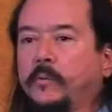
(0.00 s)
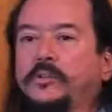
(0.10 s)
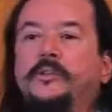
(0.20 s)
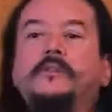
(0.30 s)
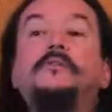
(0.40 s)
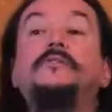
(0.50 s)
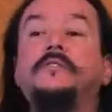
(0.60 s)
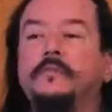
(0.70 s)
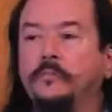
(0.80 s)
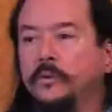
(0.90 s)
I want you to go see
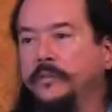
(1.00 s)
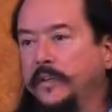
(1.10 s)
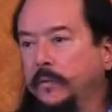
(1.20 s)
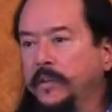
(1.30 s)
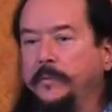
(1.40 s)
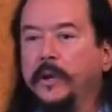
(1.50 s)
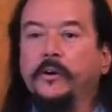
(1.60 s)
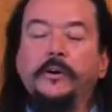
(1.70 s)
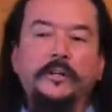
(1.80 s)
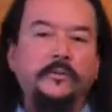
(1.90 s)
this movie with me. I
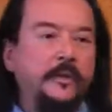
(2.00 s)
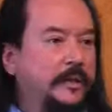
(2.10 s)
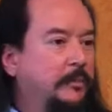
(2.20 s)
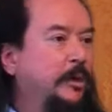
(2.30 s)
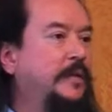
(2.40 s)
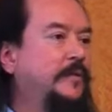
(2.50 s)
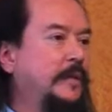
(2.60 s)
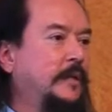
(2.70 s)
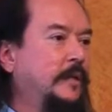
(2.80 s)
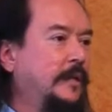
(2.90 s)
heard it's really
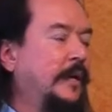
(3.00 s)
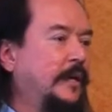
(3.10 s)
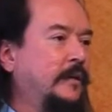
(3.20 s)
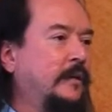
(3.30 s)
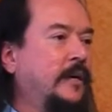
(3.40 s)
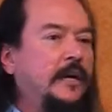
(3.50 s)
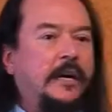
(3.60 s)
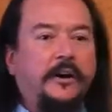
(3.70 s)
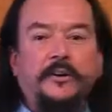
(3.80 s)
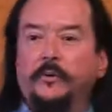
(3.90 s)
depressing, and
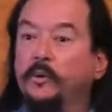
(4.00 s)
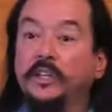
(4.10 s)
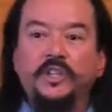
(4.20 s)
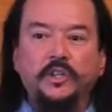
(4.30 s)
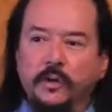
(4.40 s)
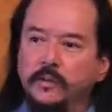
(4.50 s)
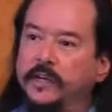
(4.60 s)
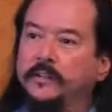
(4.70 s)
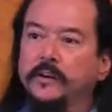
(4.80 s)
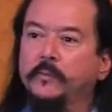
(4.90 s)
I heard it really shows
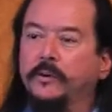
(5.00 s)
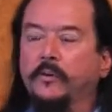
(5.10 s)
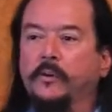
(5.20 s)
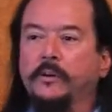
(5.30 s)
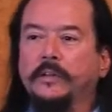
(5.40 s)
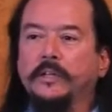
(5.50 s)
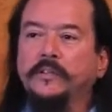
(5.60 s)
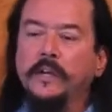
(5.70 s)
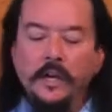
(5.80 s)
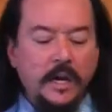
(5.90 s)
how terrible the world is.